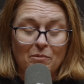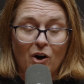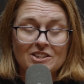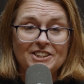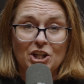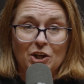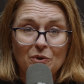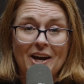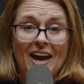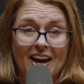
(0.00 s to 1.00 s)
bars that
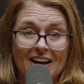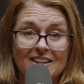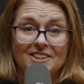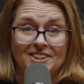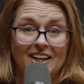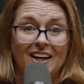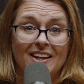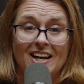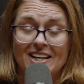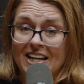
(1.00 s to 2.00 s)
you can't see
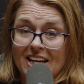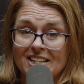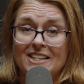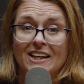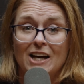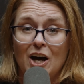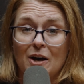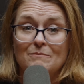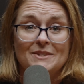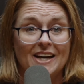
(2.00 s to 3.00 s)
that need to
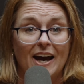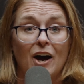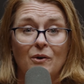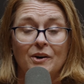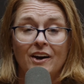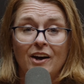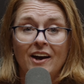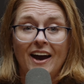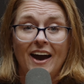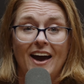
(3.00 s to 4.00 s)
come down.
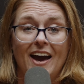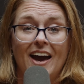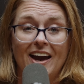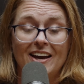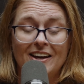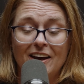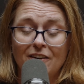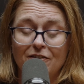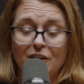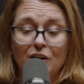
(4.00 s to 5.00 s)
And
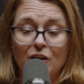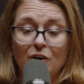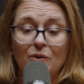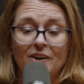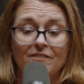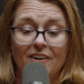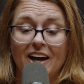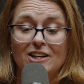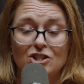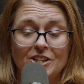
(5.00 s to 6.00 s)
if you
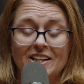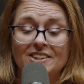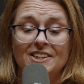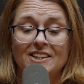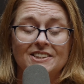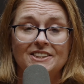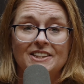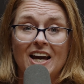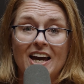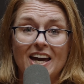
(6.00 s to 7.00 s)
invite Jesus,
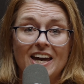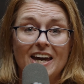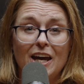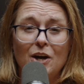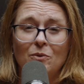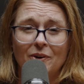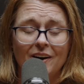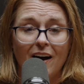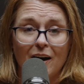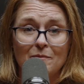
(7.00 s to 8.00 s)
he will
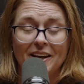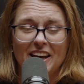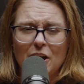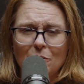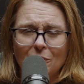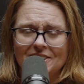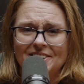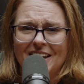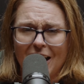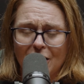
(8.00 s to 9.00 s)
come and he will
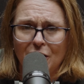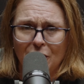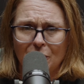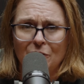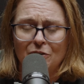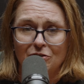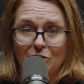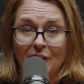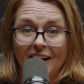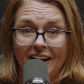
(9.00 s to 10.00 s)
set you
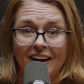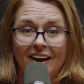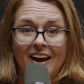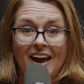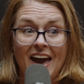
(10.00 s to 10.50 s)
free.